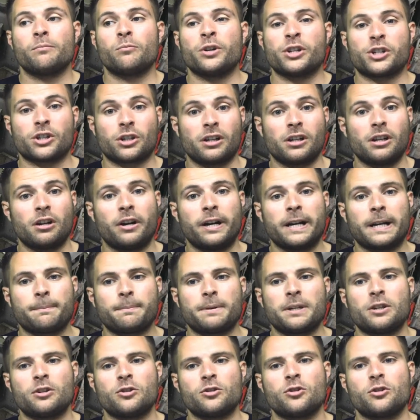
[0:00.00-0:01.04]
which I like,
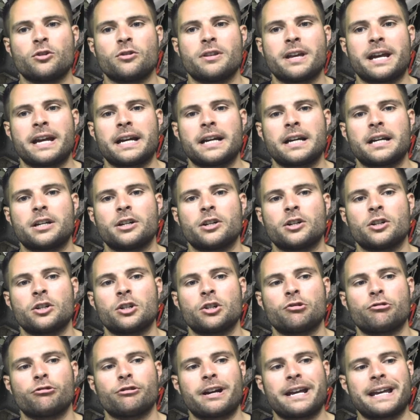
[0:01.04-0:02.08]
because you then
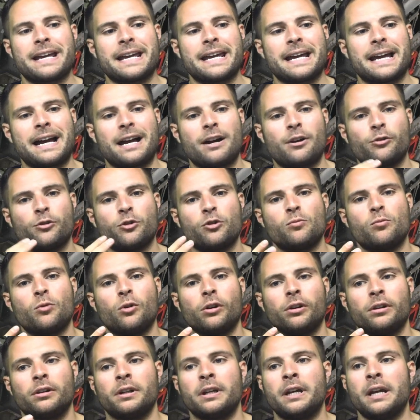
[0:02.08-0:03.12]
can create it how you
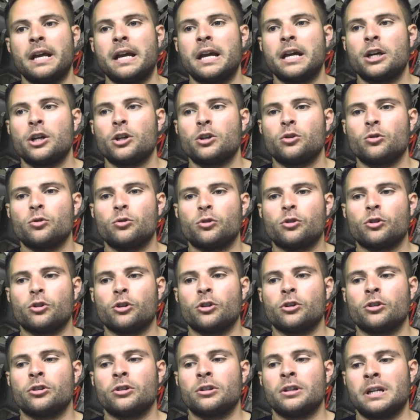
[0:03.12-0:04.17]
want. You
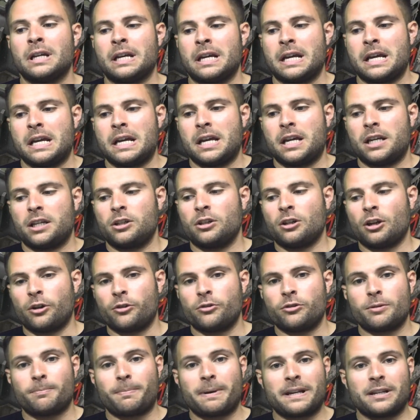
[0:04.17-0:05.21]
can, you know,
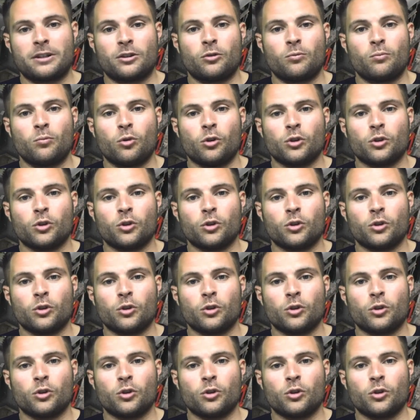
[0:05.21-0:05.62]
depending on